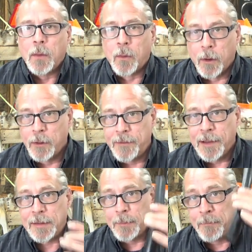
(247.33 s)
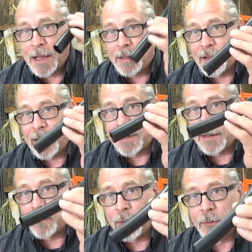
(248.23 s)
We're going to take the main line
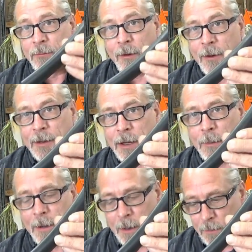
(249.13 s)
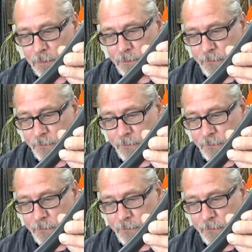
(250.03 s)
that we were talking about.